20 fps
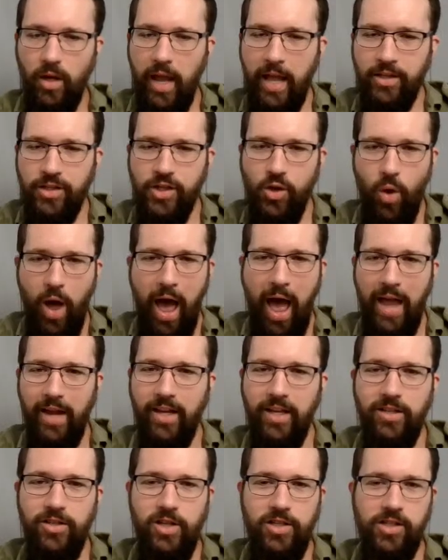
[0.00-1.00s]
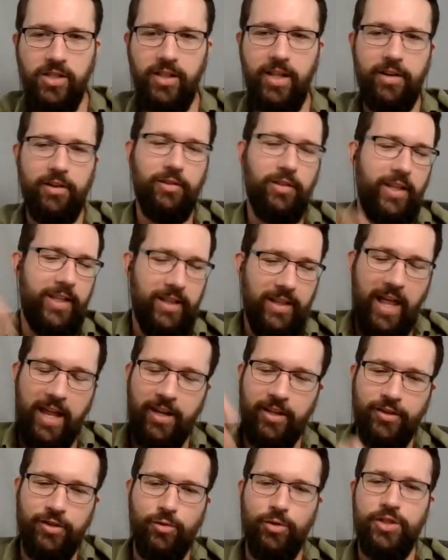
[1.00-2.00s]
And so I can just literally
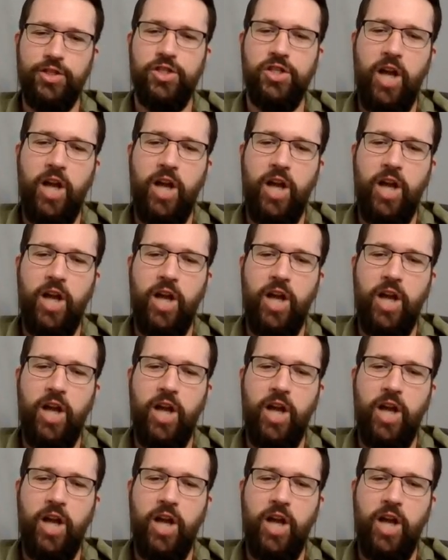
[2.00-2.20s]
let it do its